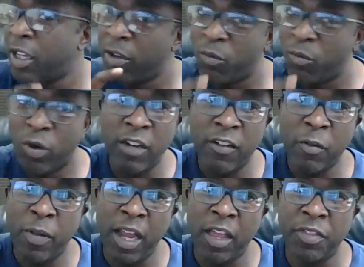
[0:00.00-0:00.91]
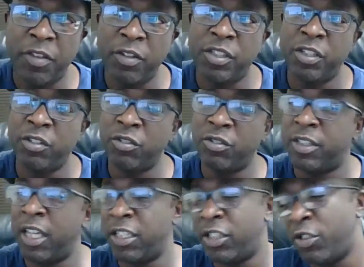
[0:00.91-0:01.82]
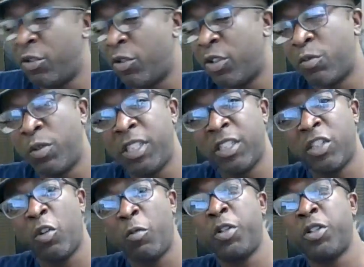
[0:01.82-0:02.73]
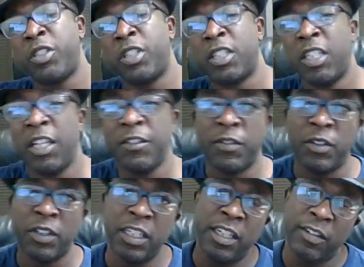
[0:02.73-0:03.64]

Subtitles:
Whatever path you choose, that's yours. We just hope you're successful in it.